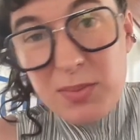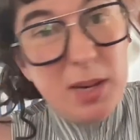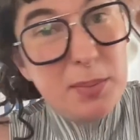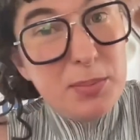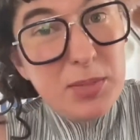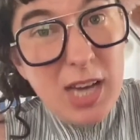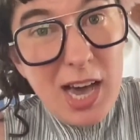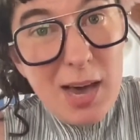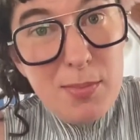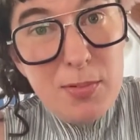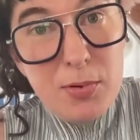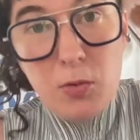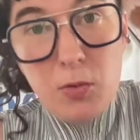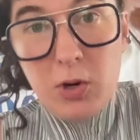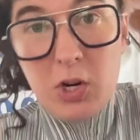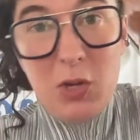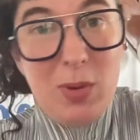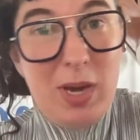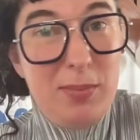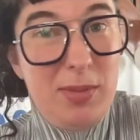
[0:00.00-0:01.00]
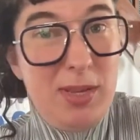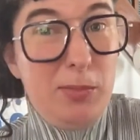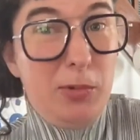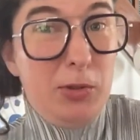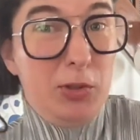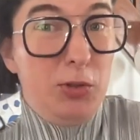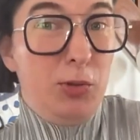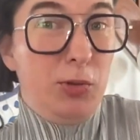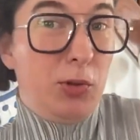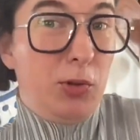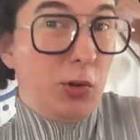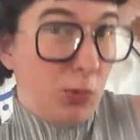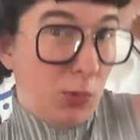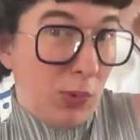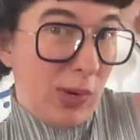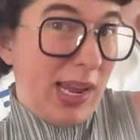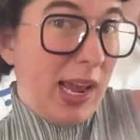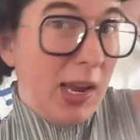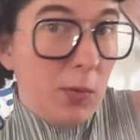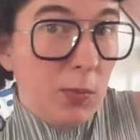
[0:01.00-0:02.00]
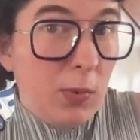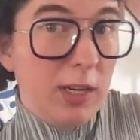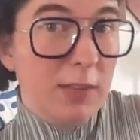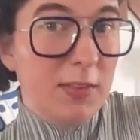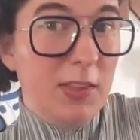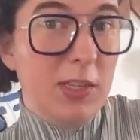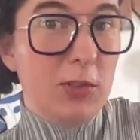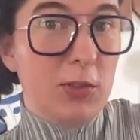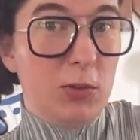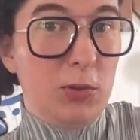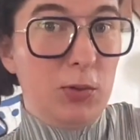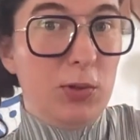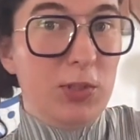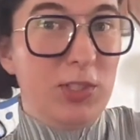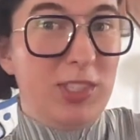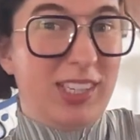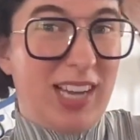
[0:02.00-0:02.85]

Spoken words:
up top, or you might be able to create one of these tools